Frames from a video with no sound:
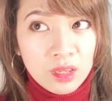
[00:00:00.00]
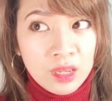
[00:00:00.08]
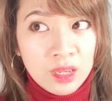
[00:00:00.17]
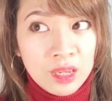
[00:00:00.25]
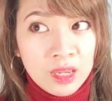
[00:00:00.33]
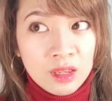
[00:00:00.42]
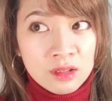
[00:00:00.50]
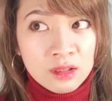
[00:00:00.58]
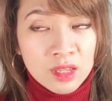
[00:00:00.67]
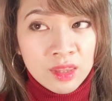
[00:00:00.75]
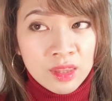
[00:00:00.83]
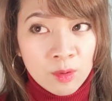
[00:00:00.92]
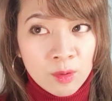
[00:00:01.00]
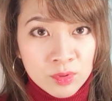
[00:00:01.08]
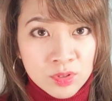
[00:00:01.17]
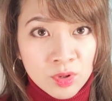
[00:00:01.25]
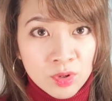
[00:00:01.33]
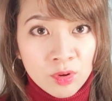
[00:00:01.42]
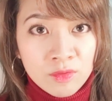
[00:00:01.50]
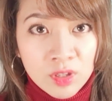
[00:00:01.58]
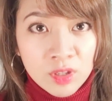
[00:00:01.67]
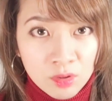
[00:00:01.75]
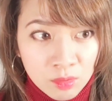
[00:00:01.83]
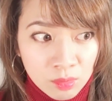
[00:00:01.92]
and that will serve
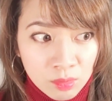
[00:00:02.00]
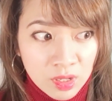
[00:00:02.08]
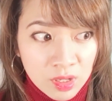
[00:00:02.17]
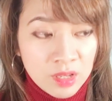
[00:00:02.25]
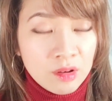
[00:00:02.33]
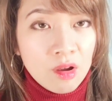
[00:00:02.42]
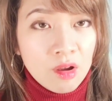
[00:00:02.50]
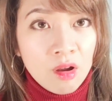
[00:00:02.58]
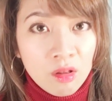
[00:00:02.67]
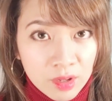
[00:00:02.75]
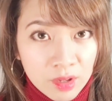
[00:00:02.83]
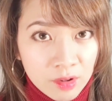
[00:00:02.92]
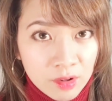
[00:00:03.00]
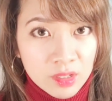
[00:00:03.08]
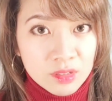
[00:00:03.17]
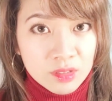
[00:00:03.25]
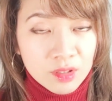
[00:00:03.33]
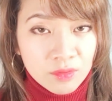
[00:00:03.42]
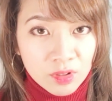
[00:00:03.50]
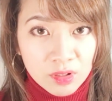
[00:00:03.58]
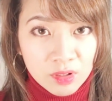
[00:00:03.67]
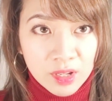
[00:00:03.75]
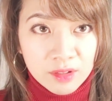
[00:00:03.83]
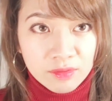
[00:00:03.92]
you in all areas of your
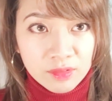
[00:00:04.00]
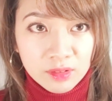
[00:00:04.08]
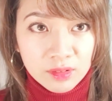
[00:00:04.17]
life.